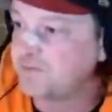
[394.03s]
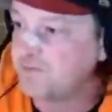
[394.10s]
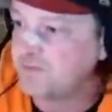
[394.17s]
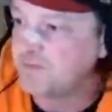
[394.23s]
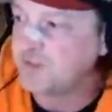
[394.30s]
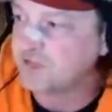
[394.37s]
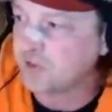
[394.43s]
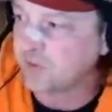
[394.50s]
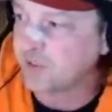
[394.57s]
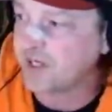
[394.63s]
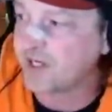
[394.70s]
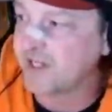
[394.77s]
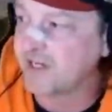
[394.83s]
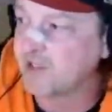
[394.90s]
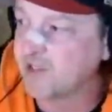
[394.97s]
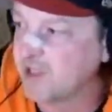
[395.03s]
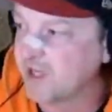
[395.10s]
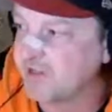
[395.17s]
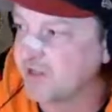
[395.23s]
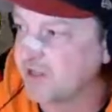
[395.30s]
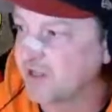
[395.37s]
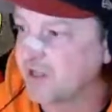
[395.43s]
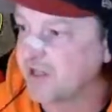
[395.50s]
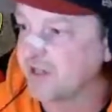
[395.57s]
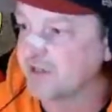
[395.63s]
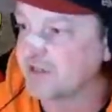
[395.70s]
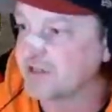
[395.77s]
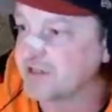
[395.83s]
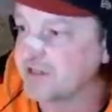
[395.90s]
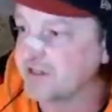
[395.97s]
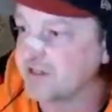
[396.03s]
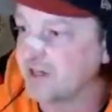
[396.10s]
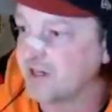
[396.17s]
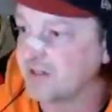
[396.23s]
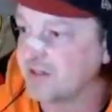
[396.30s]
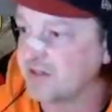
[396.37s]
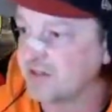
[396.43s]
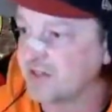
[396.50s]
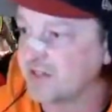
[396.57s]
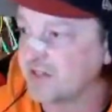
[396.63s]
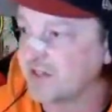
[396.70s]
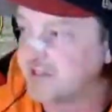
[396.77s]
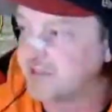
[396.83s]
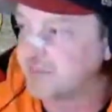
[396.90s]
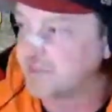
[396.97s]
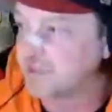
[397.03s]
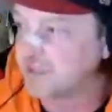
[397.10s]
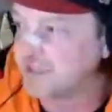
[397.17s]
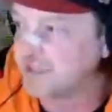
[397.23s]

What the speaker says: So we're going to get a little unlucky here, and Lydia didn't place